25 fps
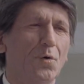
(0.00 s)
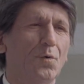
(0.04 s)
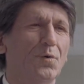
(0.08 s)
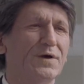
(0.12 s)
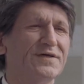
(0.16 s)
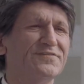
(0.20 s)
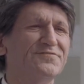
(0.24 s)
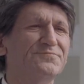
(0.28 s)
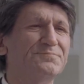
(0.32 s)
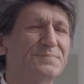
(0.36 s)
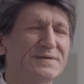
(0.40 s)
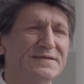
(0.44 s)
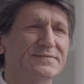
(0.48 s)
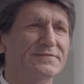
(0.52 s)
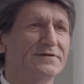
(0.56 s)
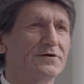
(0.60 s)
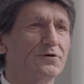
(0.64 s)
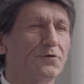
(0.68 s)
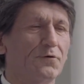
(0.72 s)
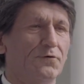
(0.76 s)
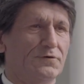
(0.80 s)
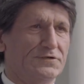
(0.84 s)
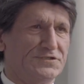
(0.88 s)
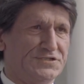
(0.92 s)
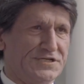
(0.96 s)
What have been the
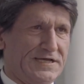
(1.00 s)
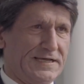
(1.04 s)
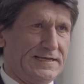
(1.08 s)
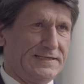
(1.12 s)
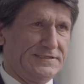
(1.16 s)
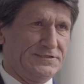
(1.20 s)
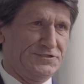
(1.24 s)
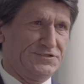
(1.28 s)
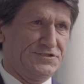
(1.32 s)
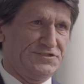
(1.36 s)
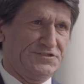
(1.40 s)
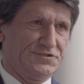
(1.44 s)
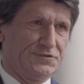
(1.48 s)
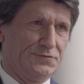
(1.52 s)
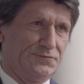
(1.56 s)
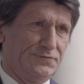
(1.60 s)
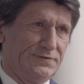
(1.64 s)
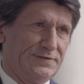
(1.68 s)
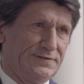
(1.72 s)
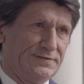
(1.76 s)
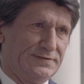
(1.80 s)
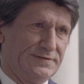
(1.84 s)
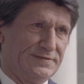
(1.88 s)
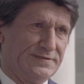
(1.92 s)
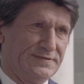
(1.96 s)
core challenges
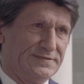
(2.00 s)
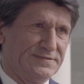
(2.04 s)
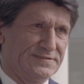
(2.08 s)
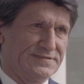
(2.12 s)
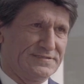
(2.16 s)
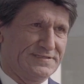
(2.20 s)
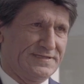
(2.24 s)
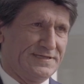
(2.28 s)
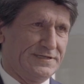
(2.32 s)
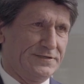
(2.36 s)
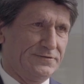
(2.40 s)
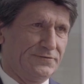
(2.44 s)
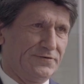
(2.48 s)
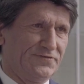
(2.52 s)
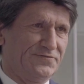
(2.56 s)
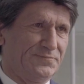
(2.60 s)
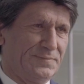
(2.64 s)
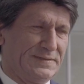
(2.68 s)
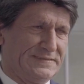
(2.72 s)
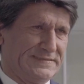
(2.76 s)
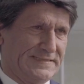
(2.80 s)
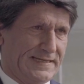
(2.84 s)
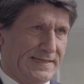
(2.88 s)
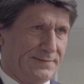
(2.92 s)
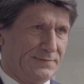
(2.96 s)
during this year of
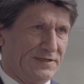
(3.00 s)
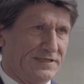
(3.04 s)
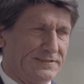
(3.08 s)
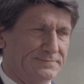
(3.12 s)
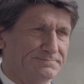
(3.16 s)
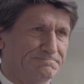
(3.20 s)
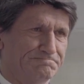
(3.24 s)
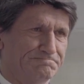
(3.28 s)
pandemic?